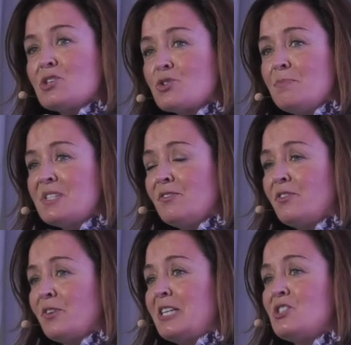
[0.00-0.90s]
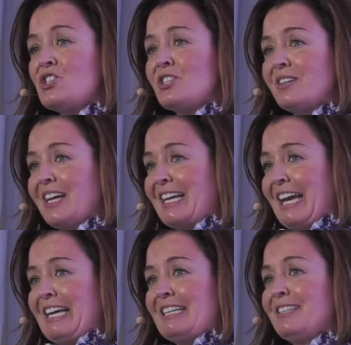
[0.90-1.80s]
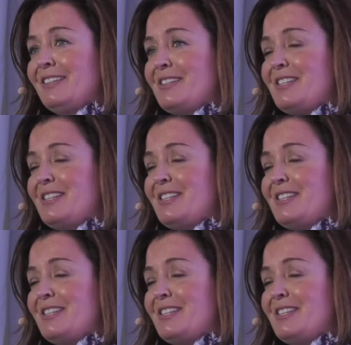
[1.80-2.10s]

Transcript: Trims and fringe, again,